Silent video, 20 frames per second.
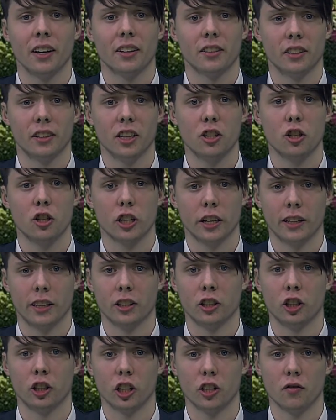This
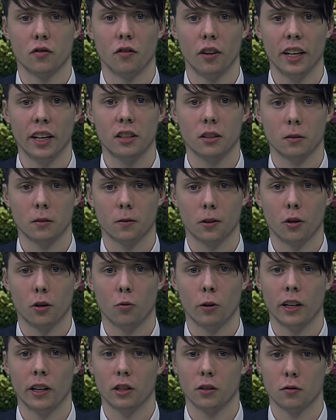challenge is vital for the
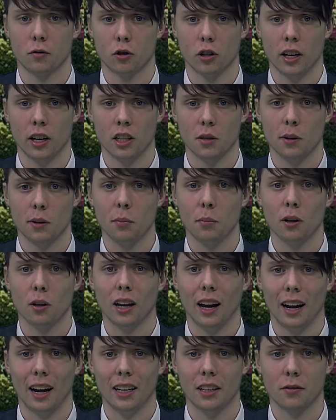rights of trans people
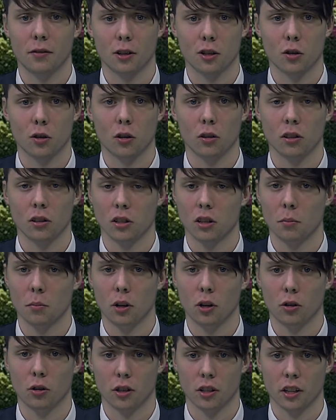and for Scotland's
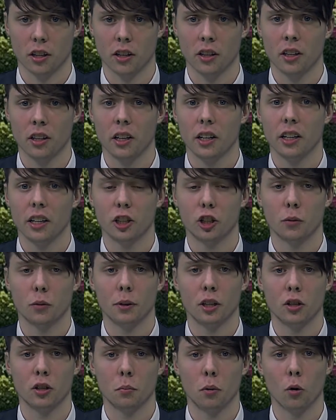democracy. It should be
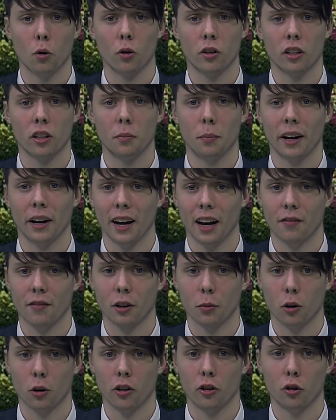supported by
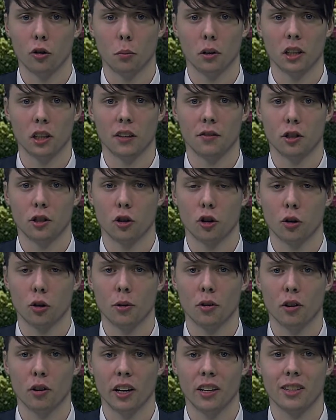everyone who believes in human
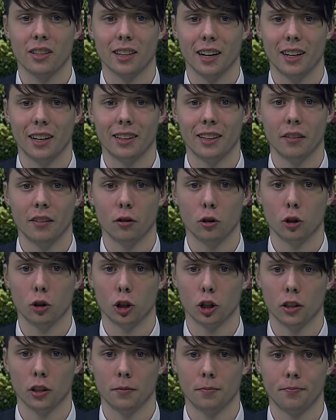rights and
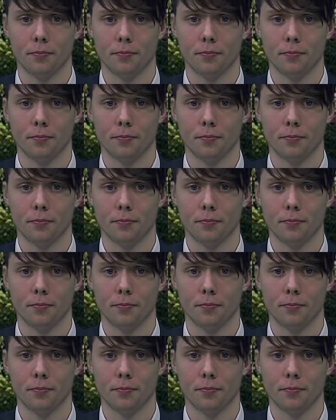devolution.